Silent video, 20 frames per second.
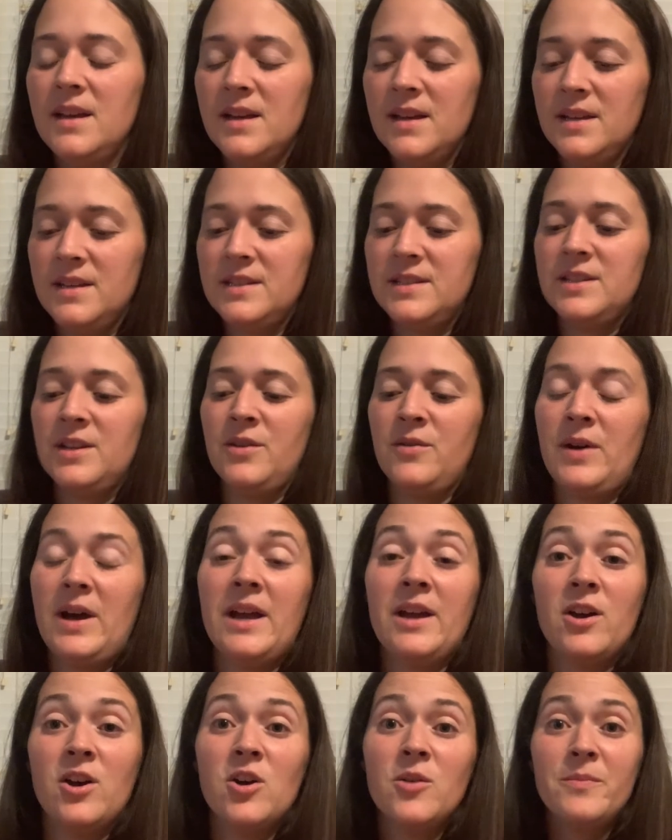So I
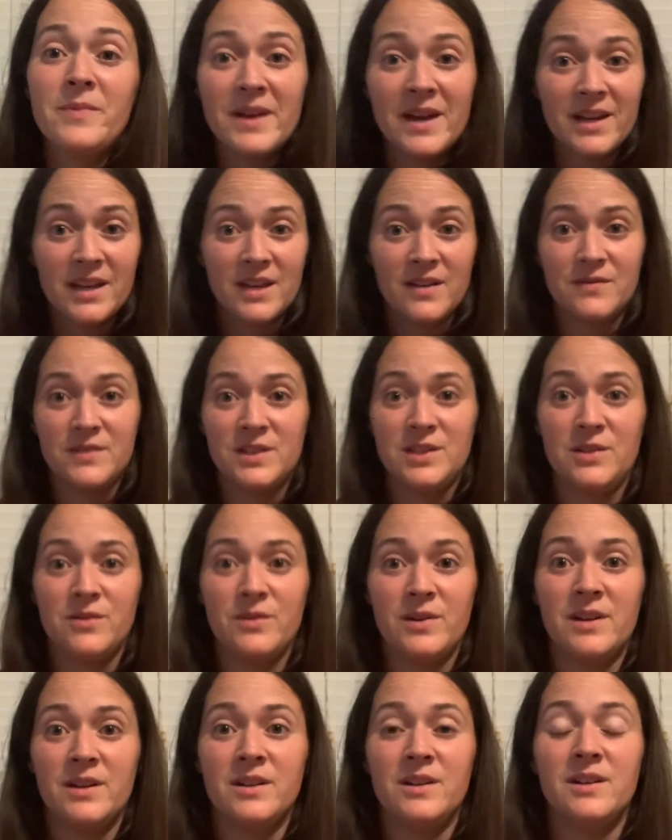hope that gives you
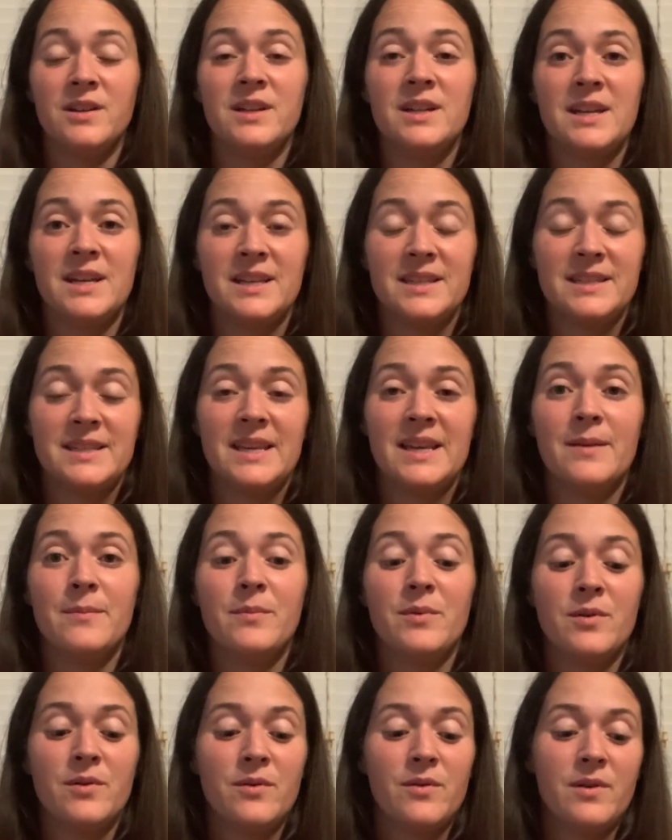a good
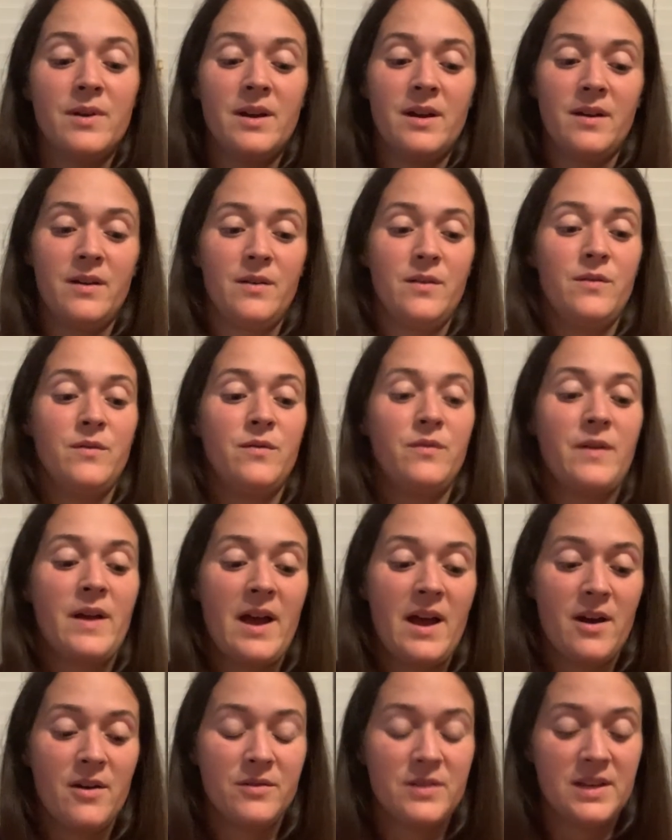example of
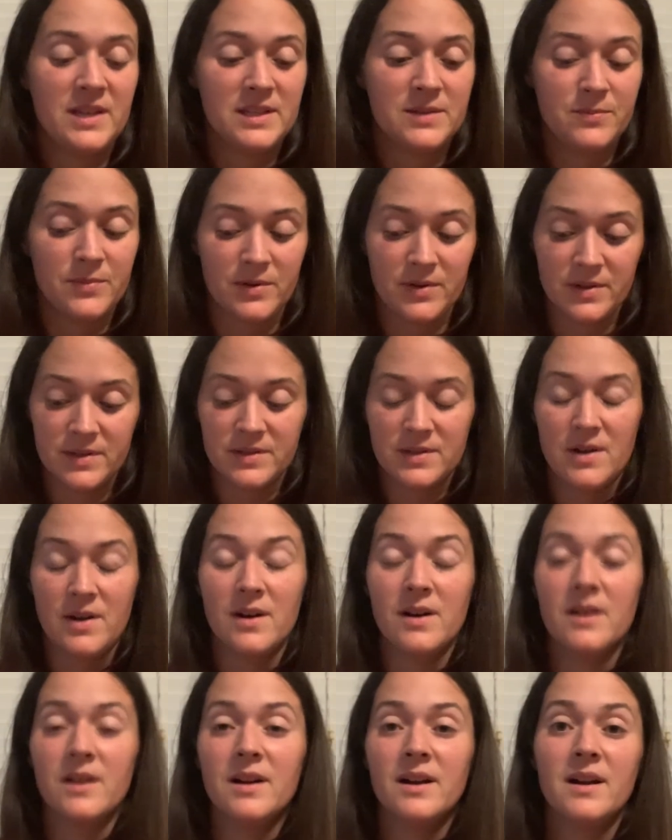how these books
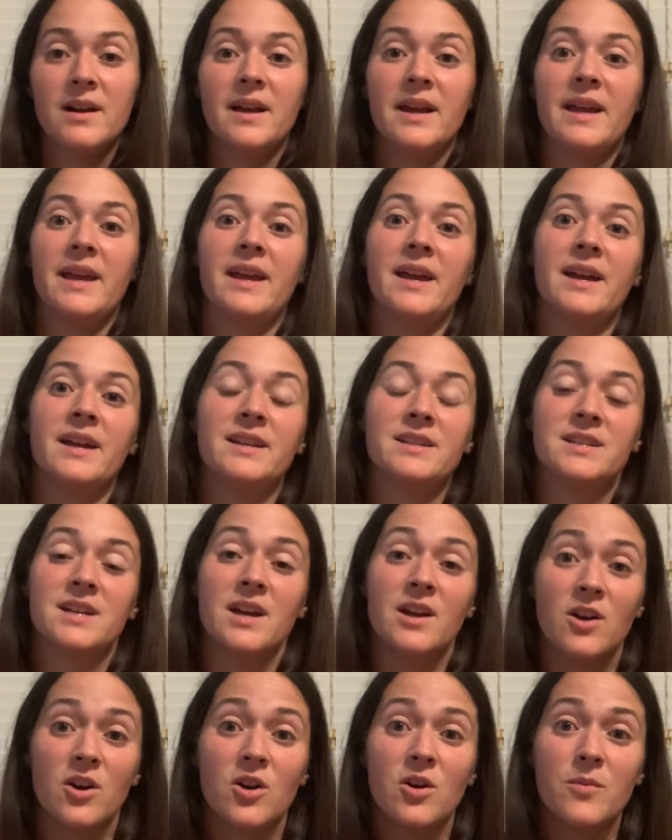are, and I
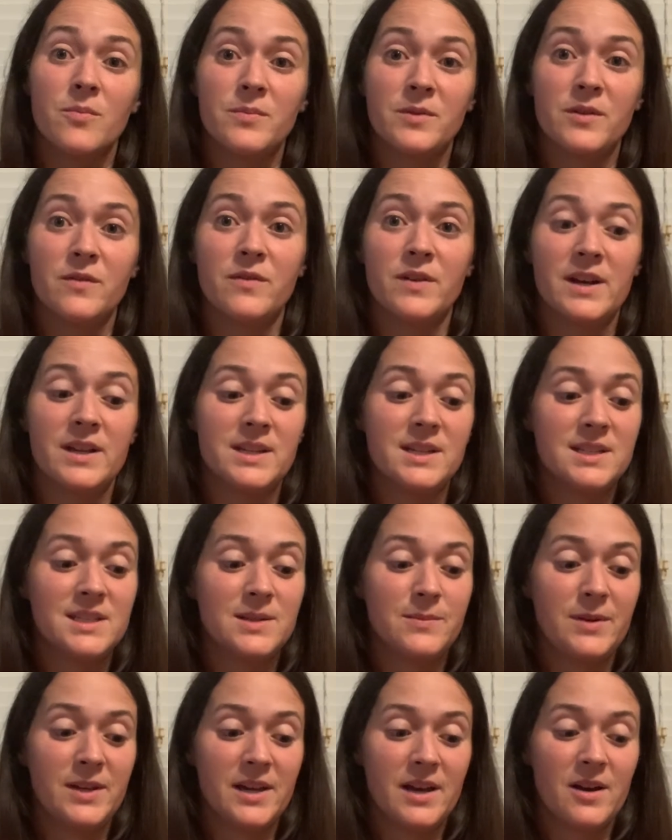hope you find it to
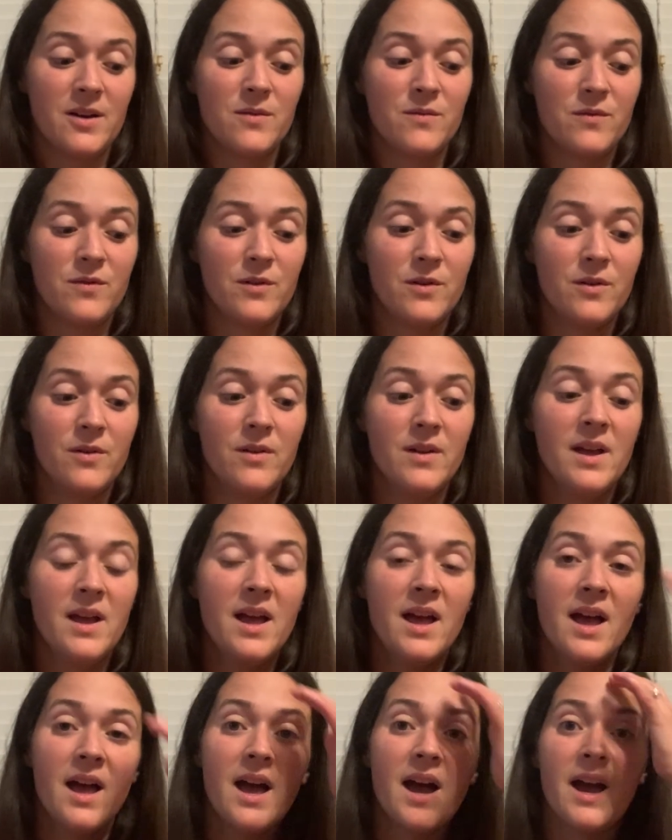be helpful.
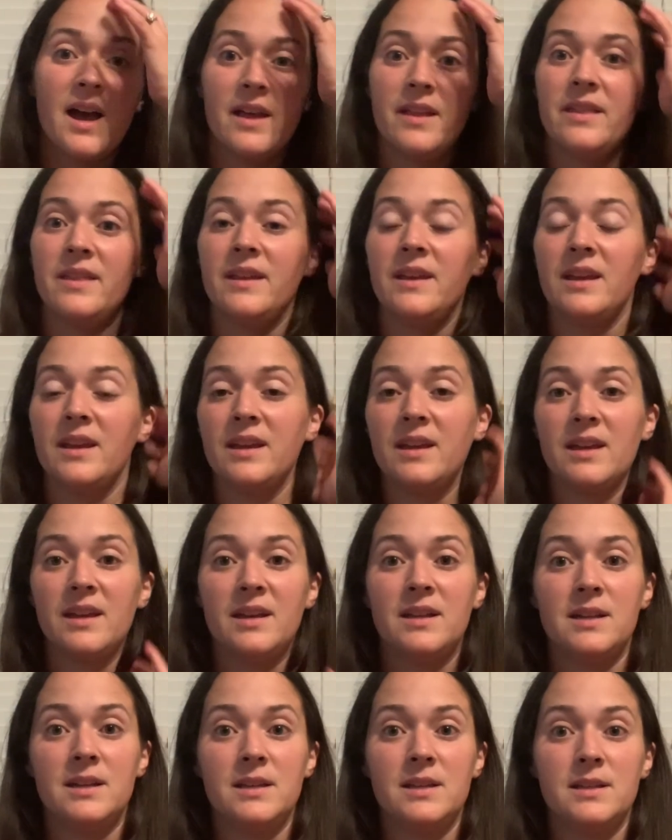I think
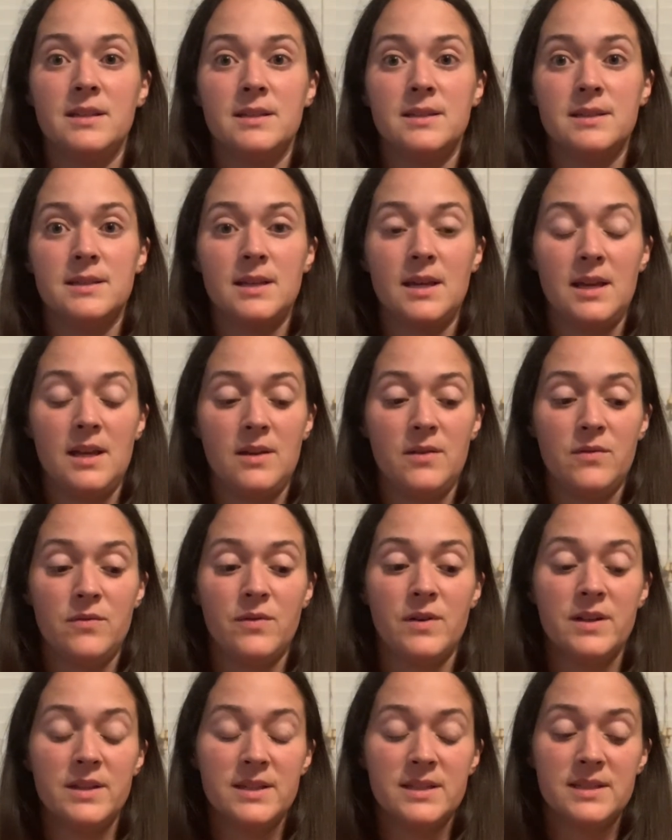it is a
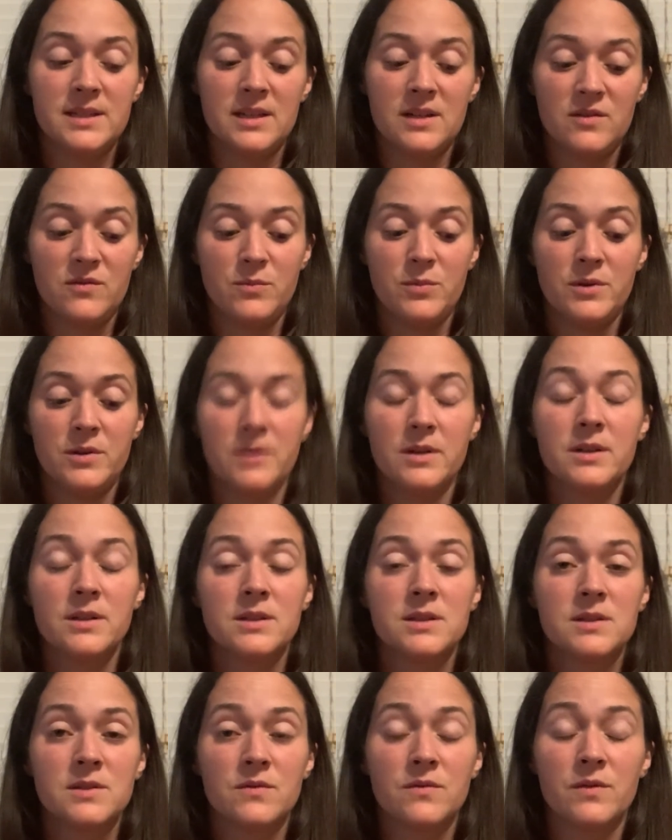fun set of
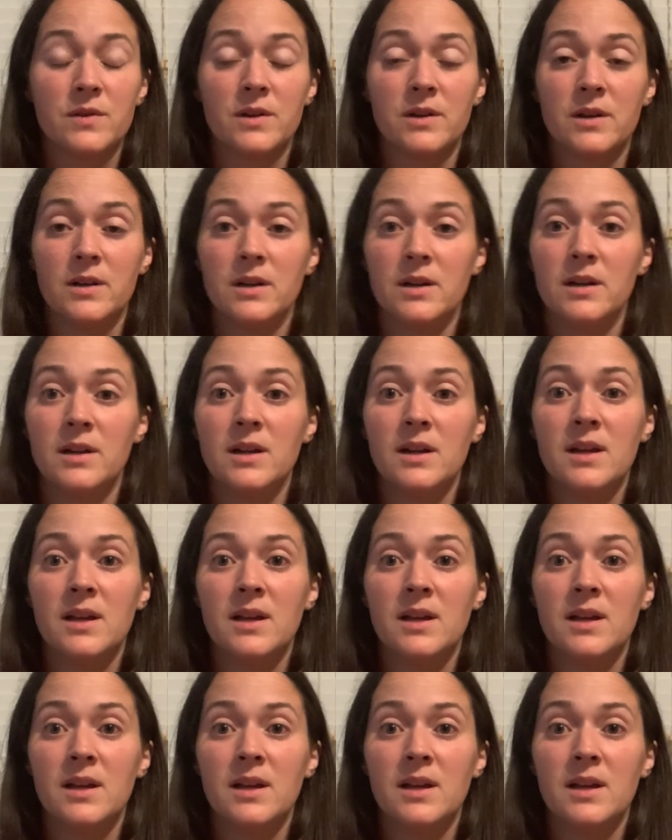books for